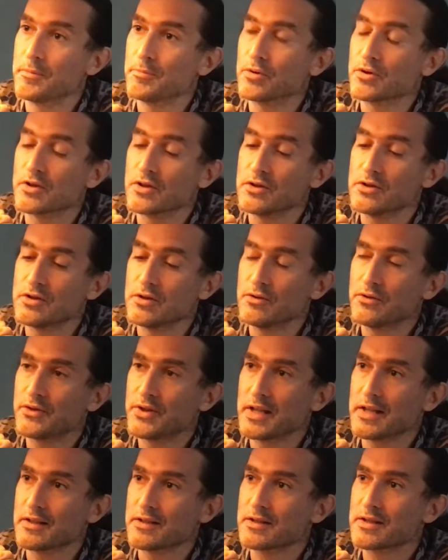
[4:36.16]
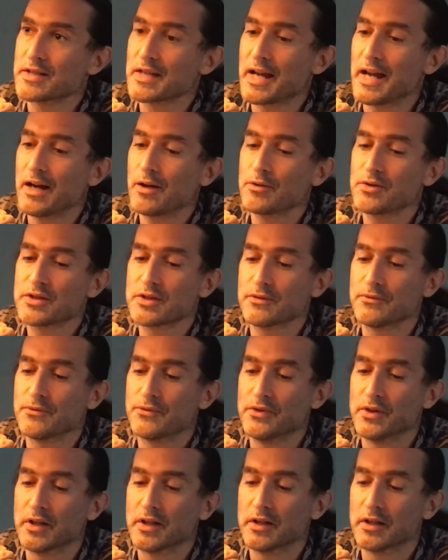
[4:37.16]
People can do things out
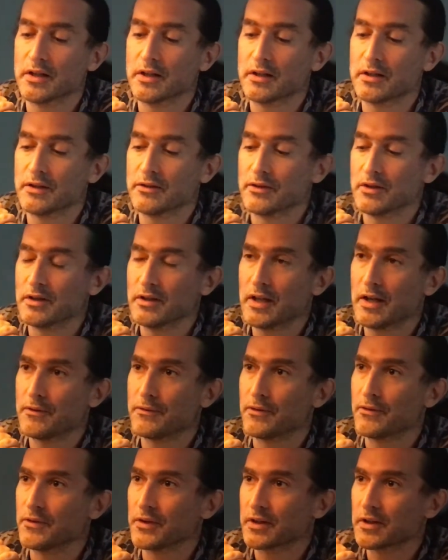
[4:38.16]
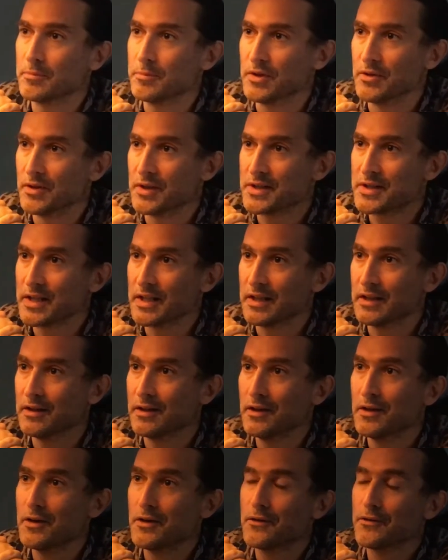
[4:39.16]
of the love of the
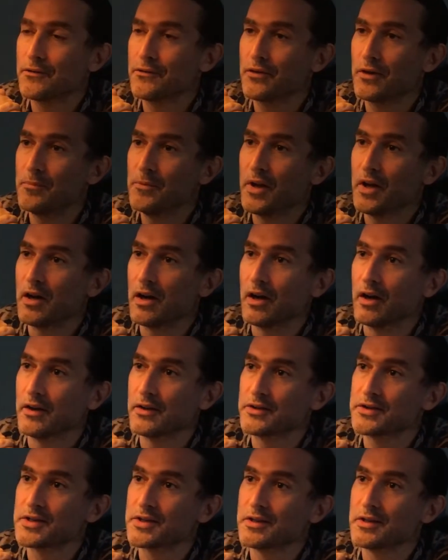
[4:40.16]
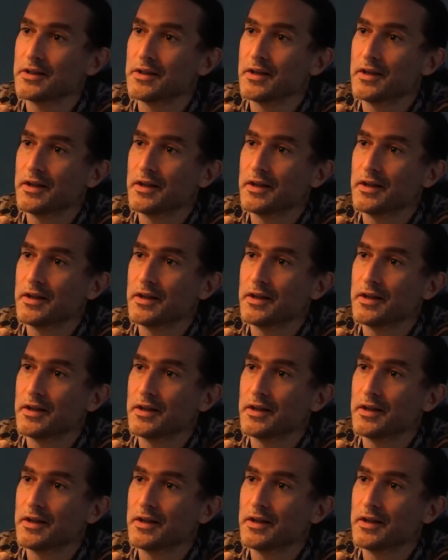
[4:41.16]
community, from the heart.